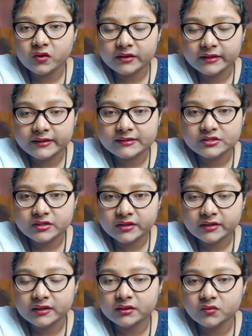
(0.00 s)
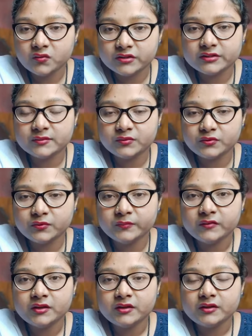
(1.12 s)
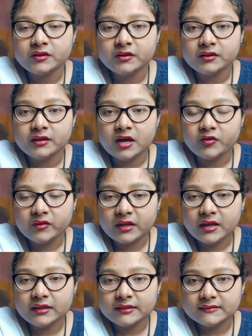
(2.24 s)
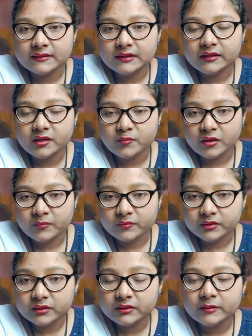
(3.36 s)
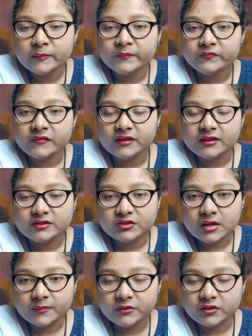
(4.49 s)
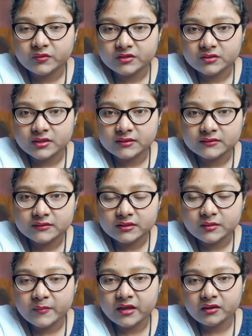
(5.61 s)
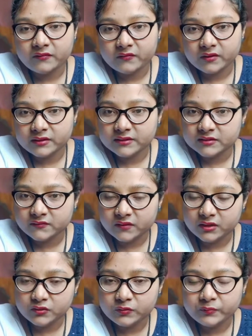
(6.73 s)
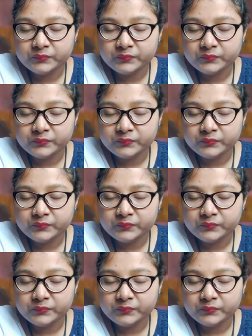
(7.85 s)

already shared in the WhatsApp group. Now you can easily remember this chapter question answer by referring this video.